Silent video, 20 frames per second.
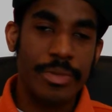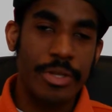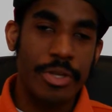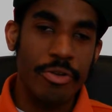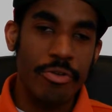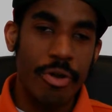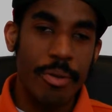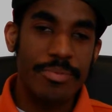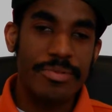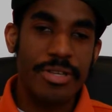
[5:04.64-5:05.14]

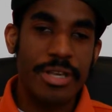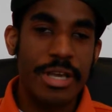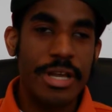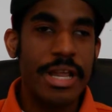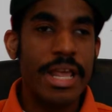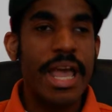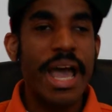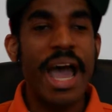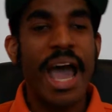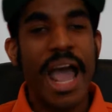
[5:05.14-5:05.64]
You know what I'm
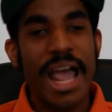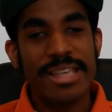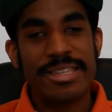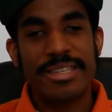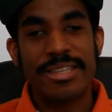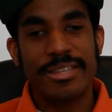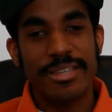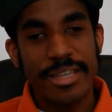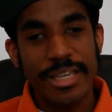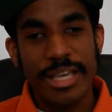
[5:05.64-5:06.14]
saying? I
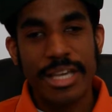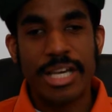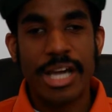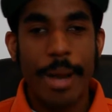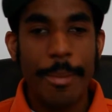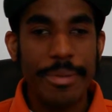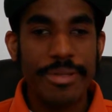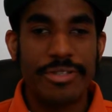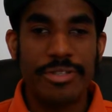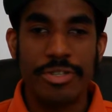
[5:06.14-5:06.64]
see it
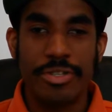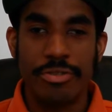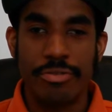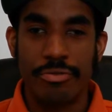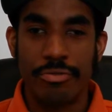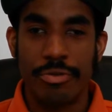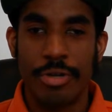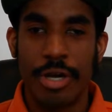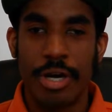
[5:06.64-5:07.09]
coming to you,